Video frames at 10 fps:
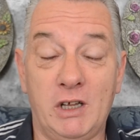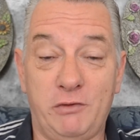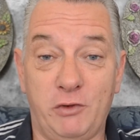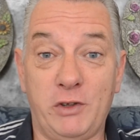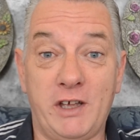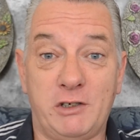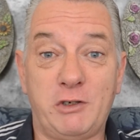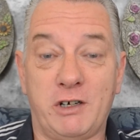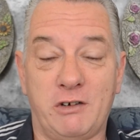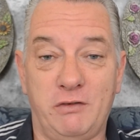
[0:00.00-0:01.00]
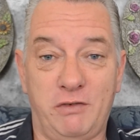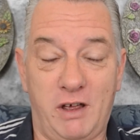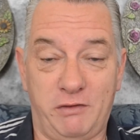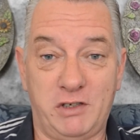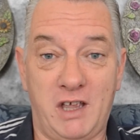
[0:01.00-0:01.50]
for that trigger of
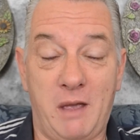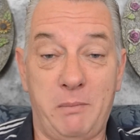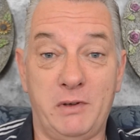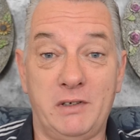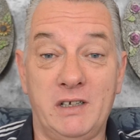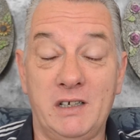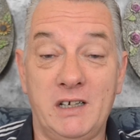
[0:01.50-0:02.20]
life to happen.